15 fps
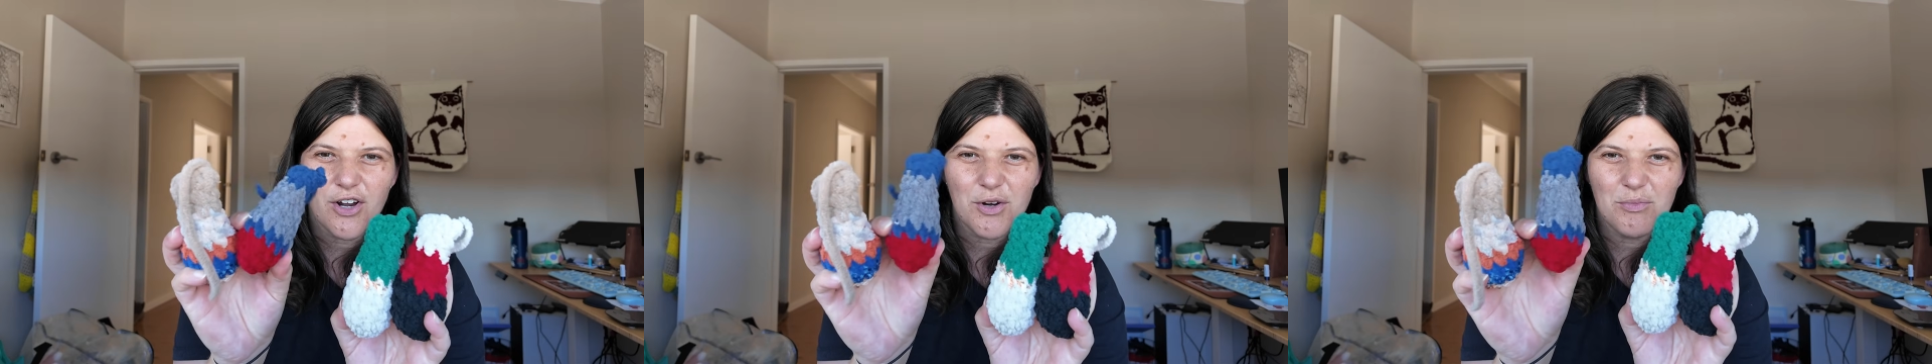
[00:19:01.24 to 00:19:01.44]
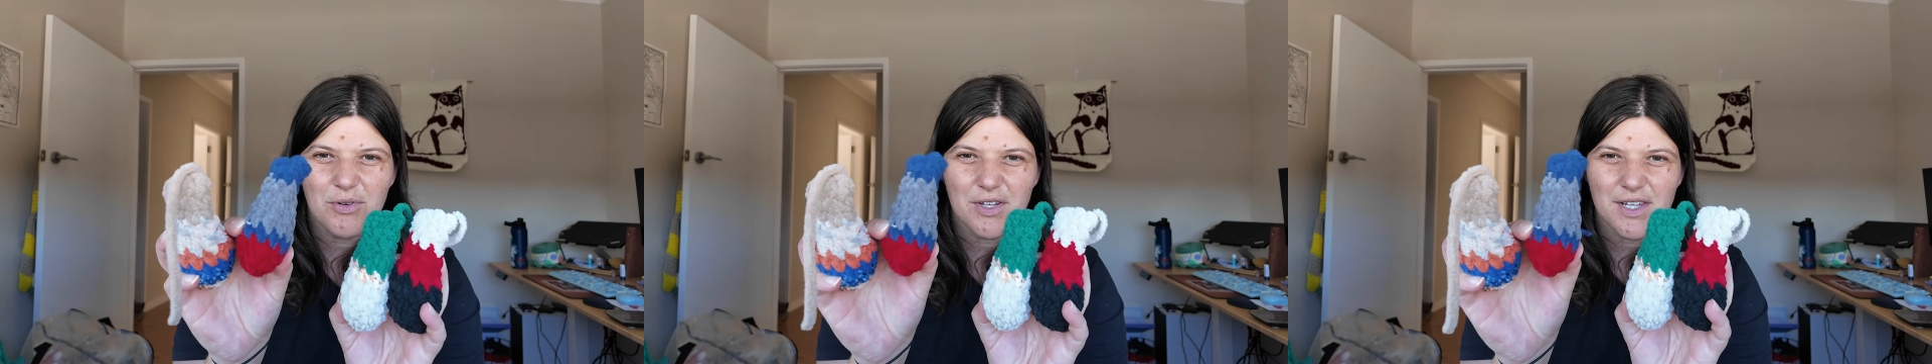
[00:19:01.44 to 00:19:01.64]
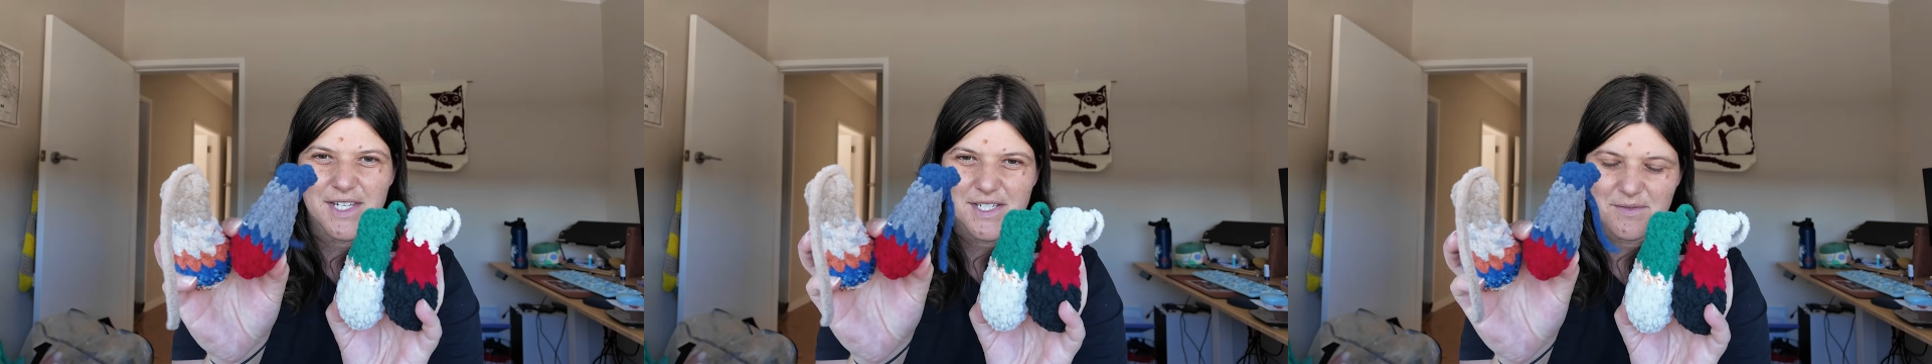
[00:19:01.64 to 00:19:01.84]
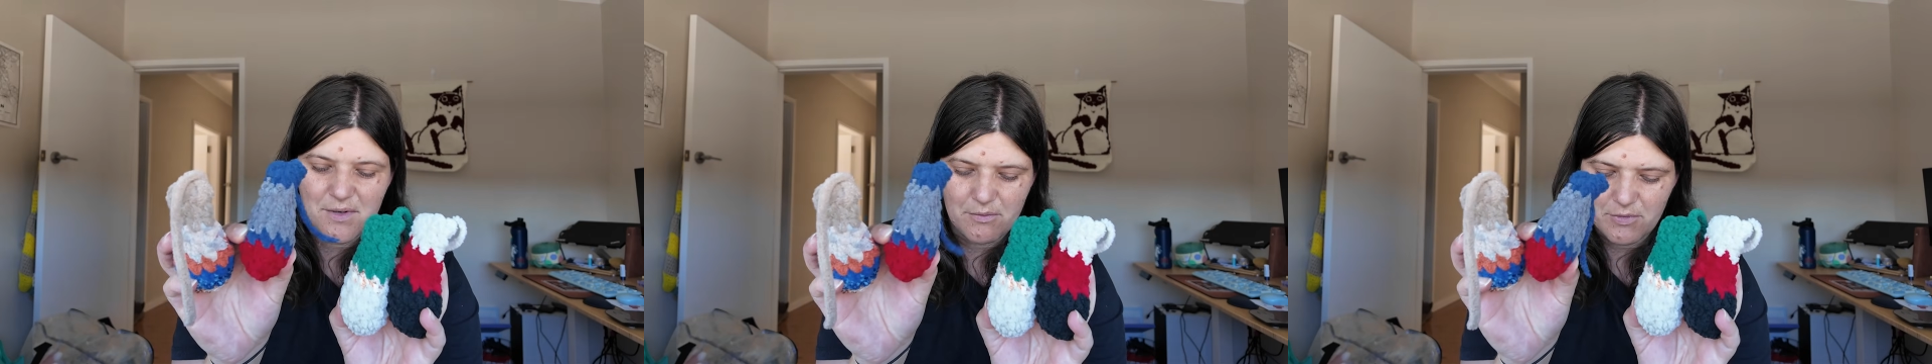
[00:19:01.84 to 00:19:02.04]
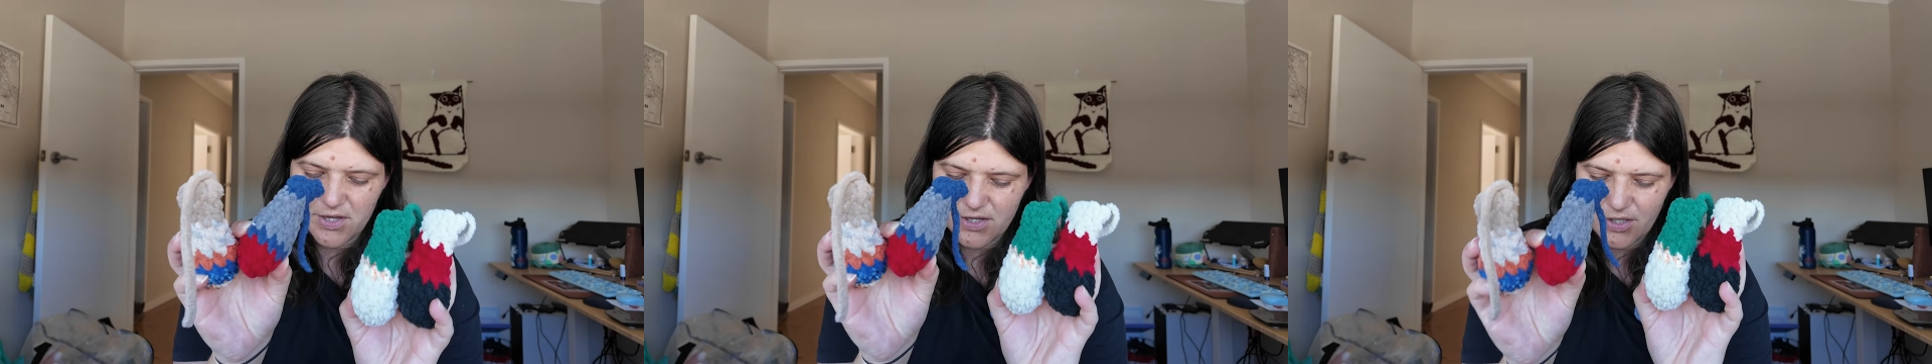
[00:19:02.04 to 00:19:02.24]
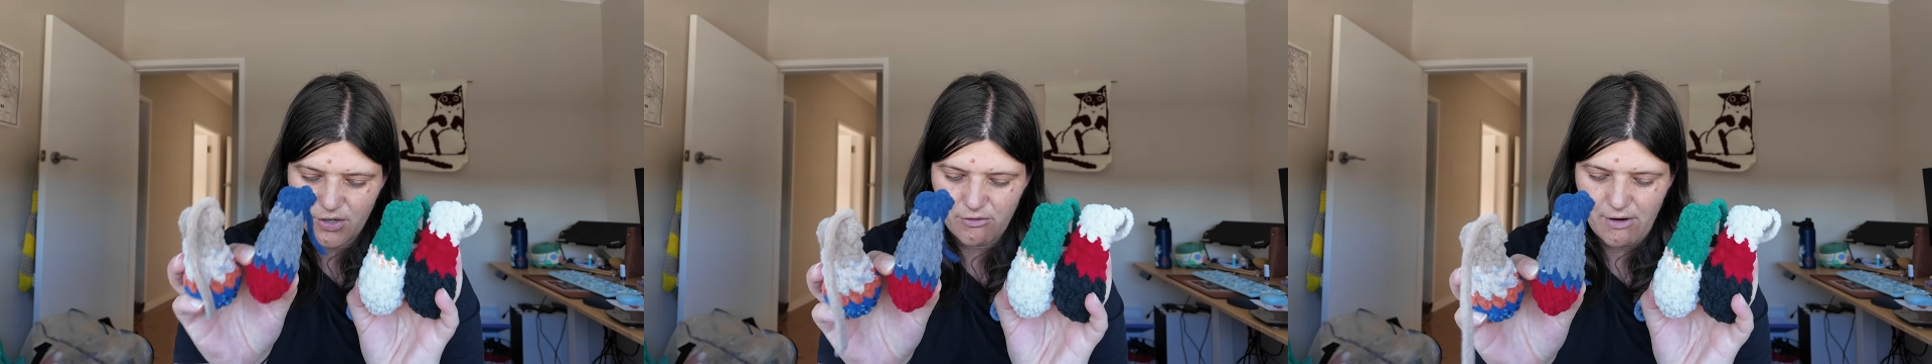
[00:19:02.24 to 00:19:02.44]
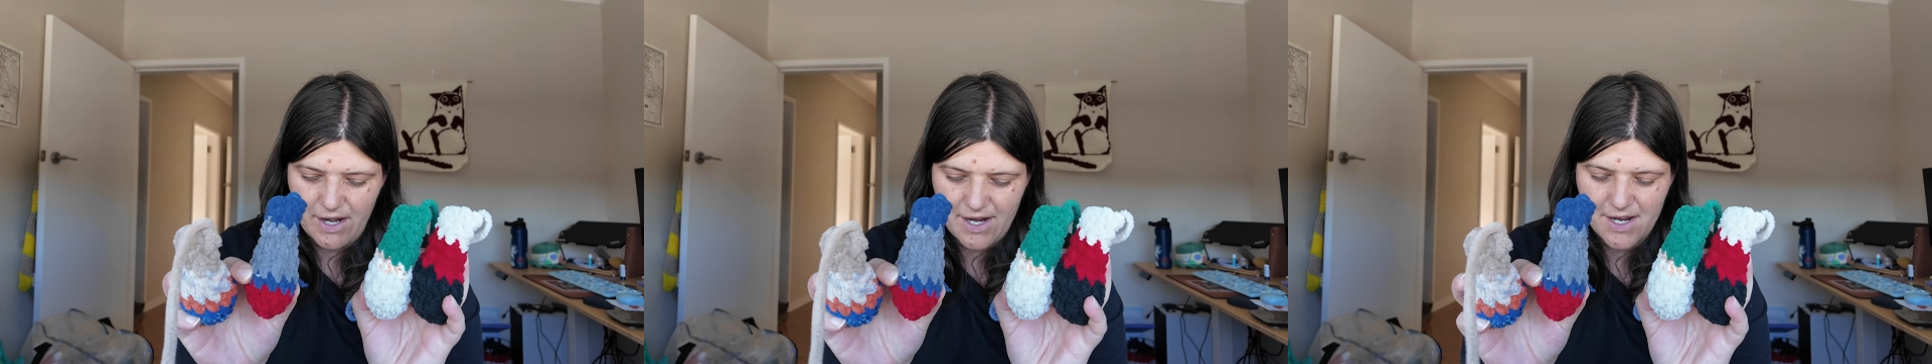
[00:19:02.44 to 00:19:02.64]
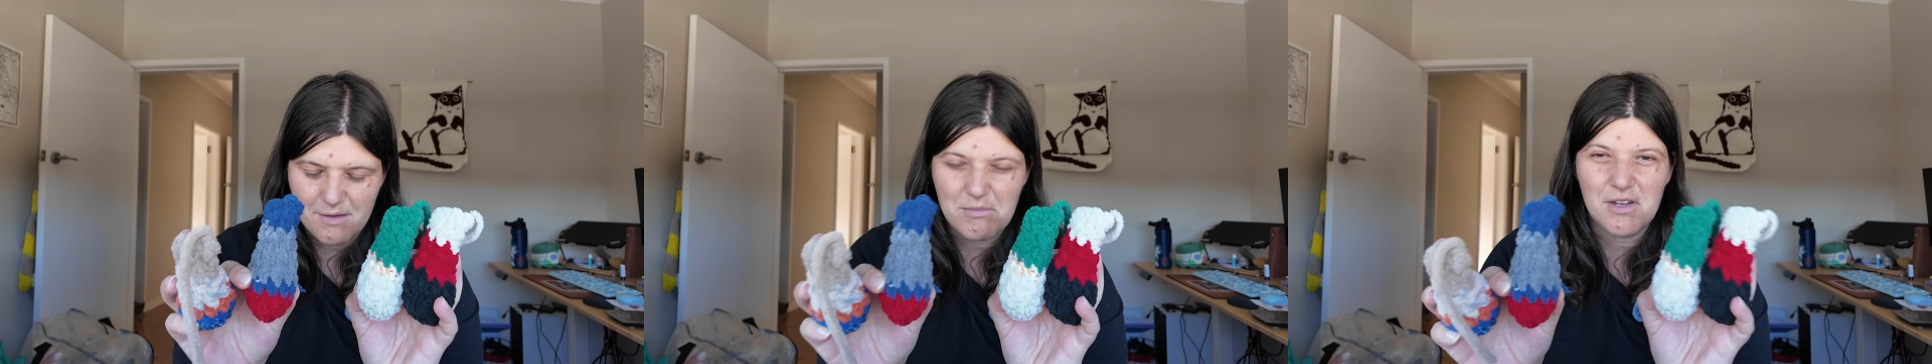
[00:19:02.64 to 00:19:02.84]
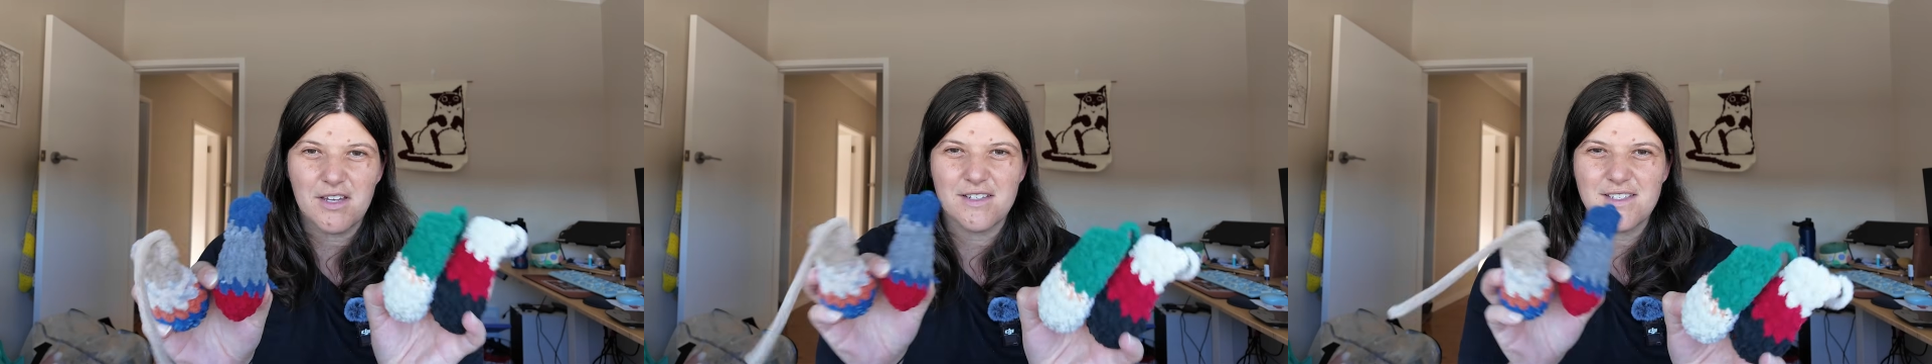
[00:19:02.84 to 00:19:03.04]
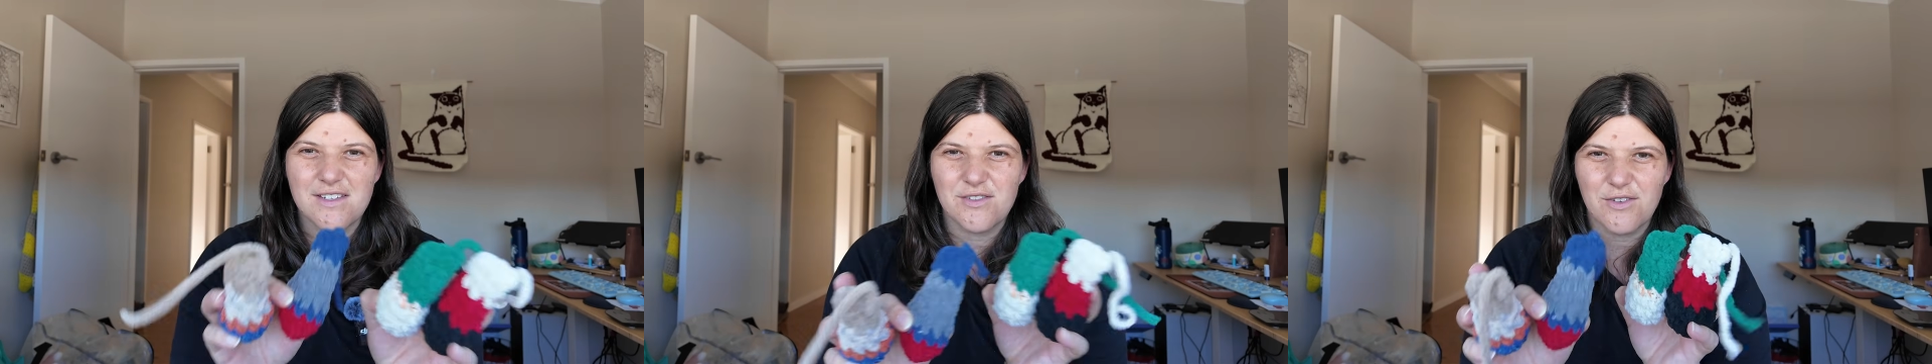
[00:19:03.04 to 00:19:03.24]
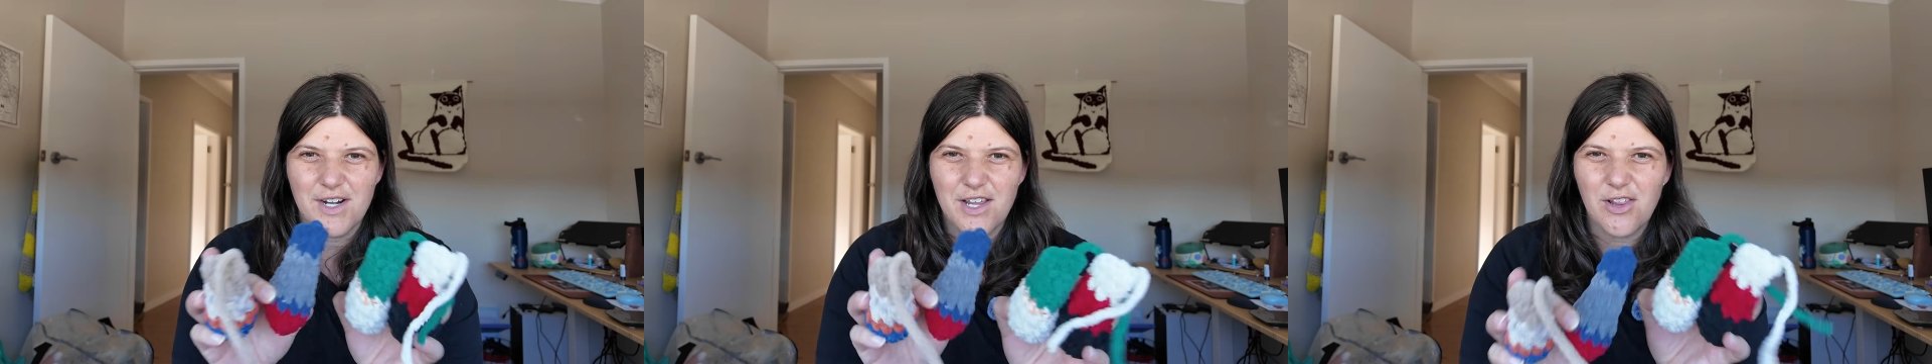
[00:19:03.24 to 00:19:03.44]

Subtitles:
going to put this one with the gray because there's already